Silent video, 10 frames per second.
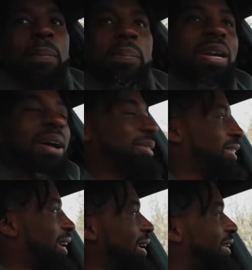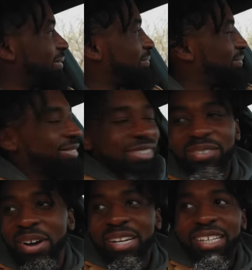But I was like,
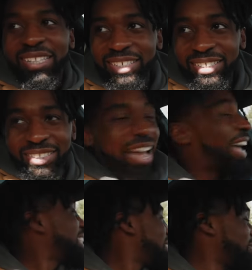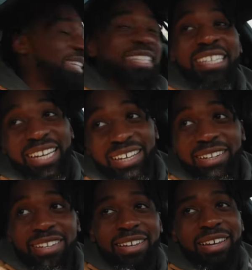do I need this? I definitely didn't
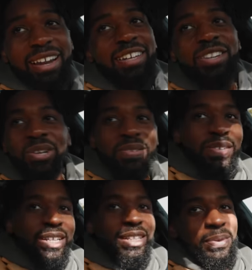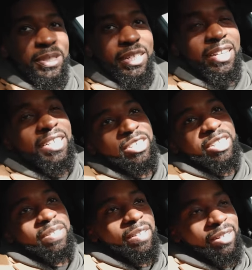need it, and I don't even think that it was gonna
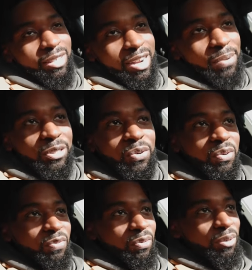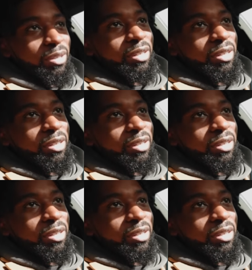achieve the look that I was going for.